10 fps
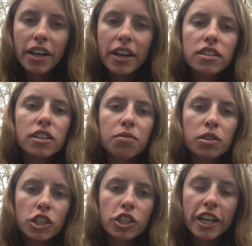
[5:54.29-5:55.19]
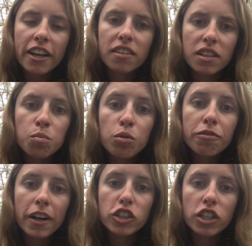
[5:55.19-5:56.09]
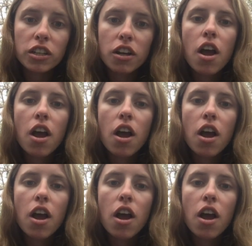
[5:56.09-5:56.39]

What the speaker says: and differentiate this profession